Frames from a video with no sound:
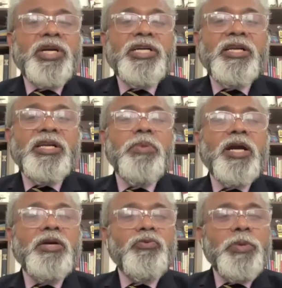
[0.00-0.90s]
sweat and
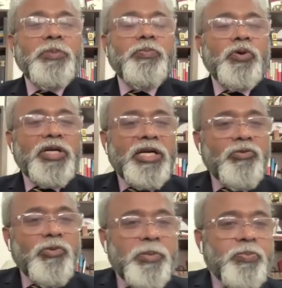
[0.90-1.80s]
blood would be put
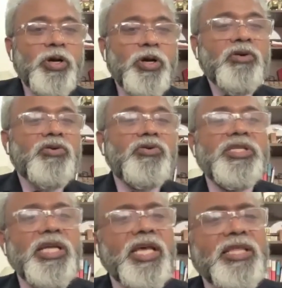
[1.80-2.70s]
it would be pulled out to
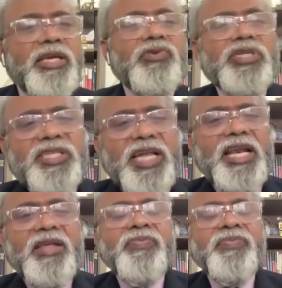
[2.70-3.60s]
sea and they would
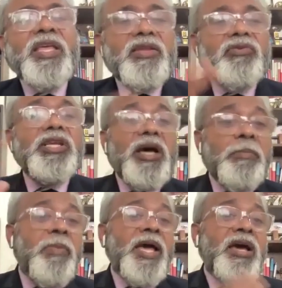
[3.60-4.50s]
sail they would
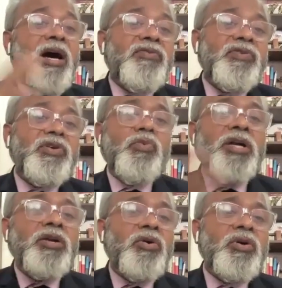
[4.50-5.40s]
come back after
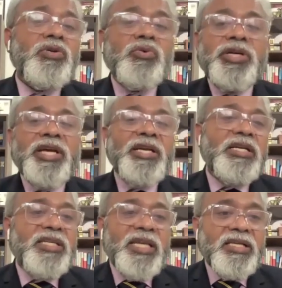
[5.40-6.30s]
one or two
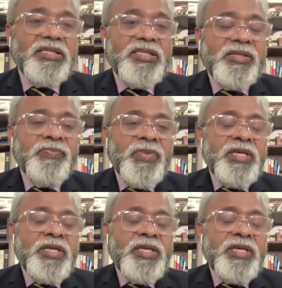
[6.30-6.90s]
tidal cycles.